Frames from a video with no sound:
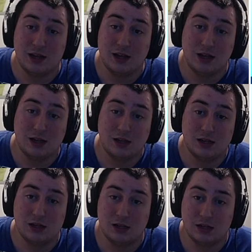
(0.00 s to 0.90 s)

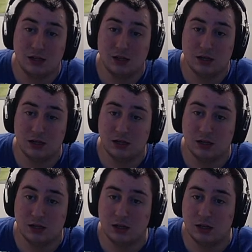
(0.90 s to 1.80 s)

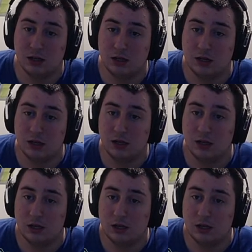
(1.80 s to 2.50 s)
Nobody speaks.